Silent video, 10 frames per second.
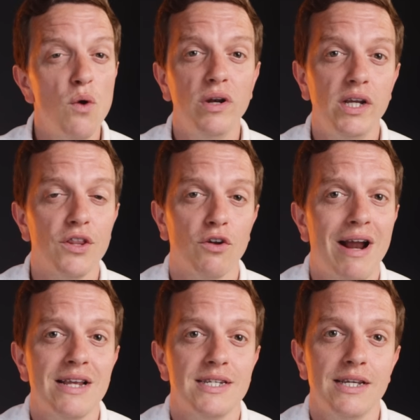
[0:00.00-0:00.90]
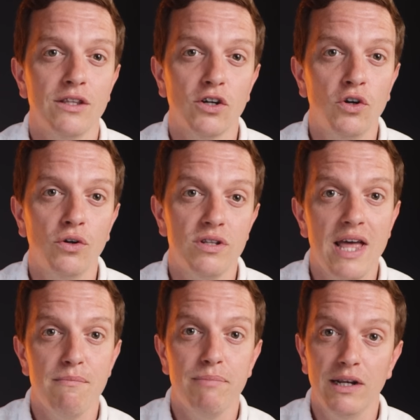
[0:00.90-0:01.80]
only other asset that could
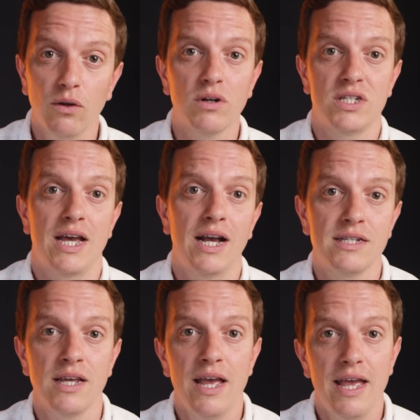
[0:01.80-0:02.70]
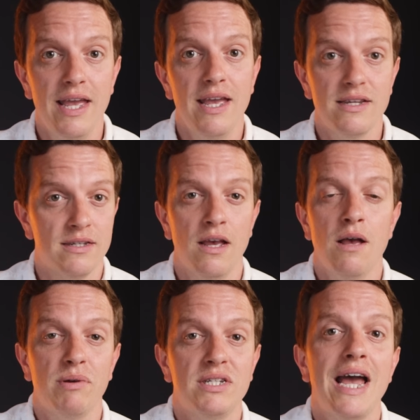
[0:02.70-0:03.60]
then be looked at is
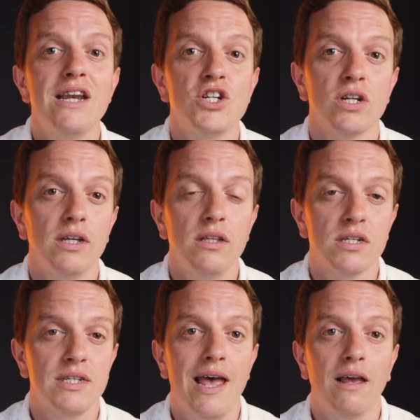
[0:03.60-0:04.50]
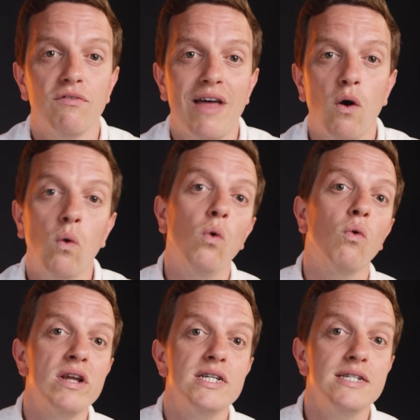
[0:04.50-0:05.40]
potentially the sale of that
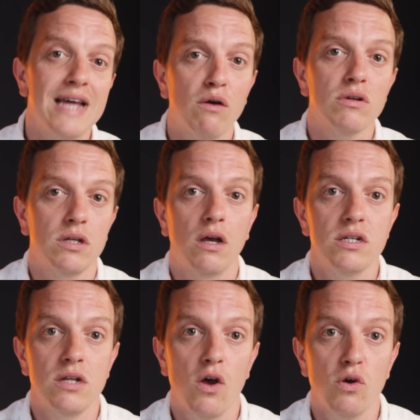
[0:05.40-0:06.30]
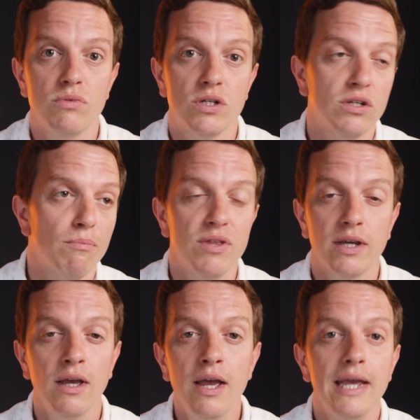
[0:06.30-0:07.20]
already downsized home to
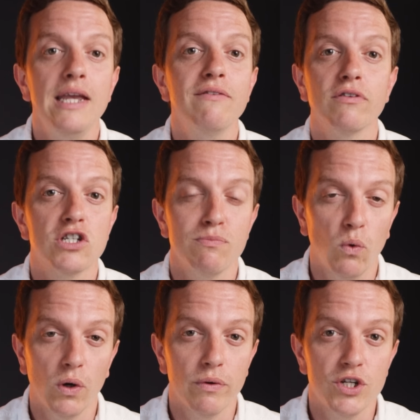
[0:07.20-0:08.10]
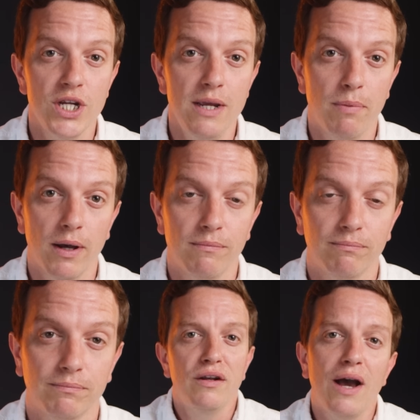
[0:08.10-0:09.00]
something even smaller and cheaper.
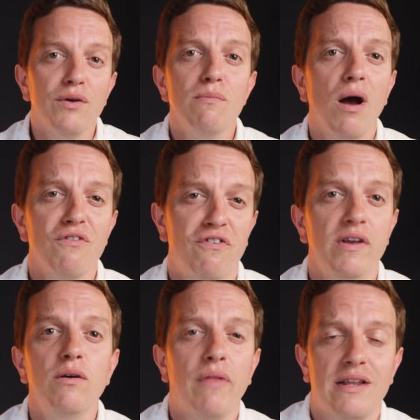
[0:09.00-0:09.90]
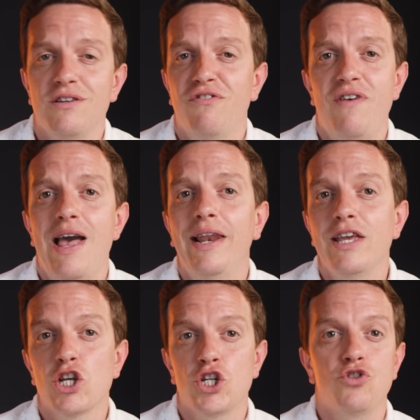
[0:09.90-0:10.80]
Now, you might feel that's a
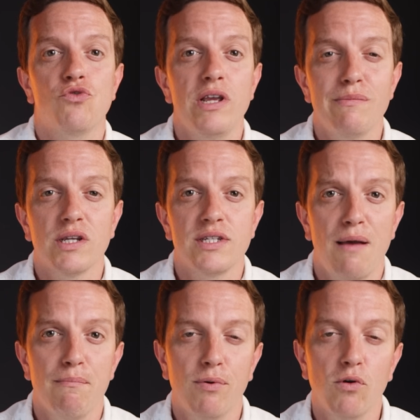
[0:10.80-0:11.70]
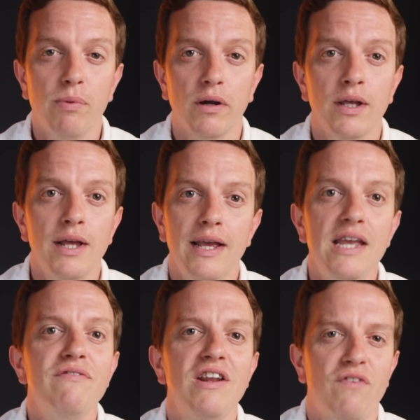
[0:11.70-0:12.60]
fairly extreme example, but
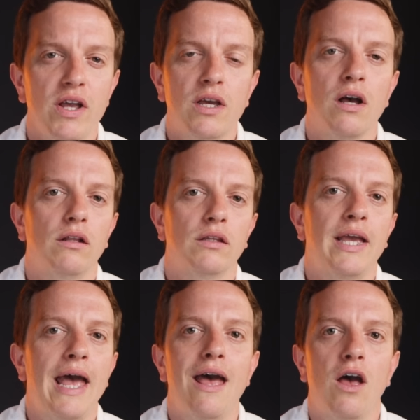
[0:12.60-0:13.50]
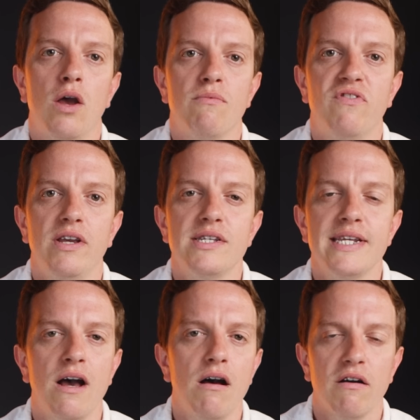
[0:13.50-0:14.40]
even if I cut the care home fees
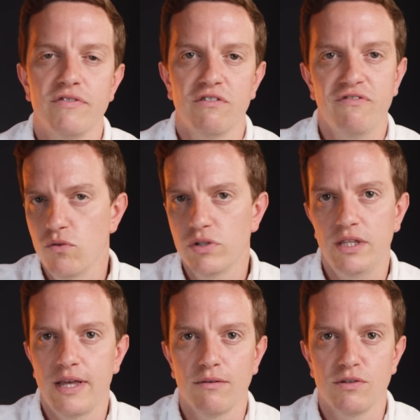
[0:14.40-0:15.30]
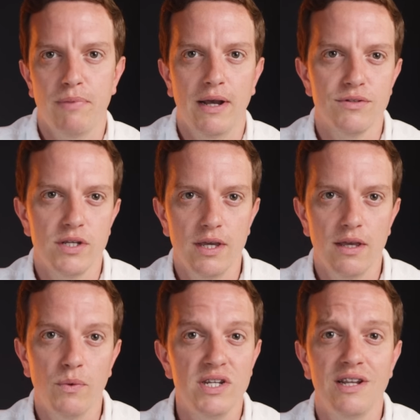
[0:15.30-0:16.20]
in half to £40,000 a
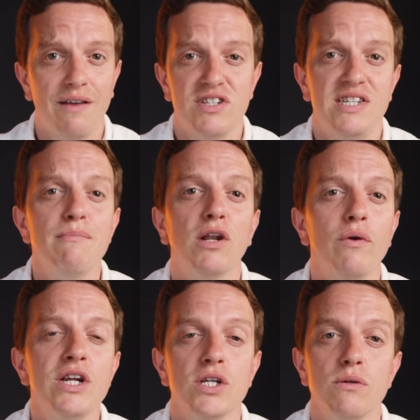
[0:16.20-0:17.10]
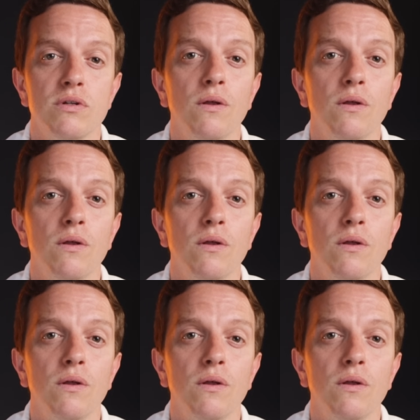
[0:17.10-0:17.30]
year, we still have similar issues.